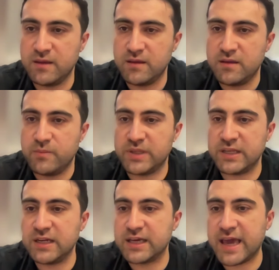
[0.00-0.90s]
But in
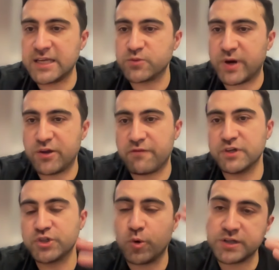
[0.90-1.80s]
the case where you have a
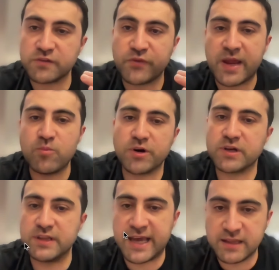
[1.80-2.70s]
shorter framework,
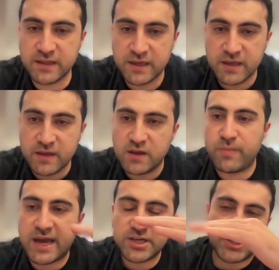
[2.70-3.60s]
then
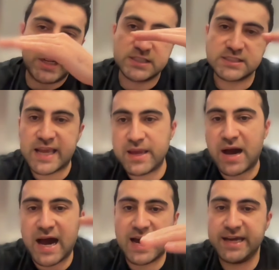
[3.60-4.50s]
measure in the same
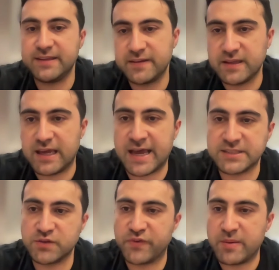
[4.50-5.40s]
height as
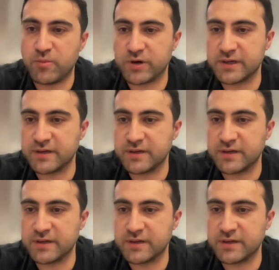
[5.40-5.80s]
the framework.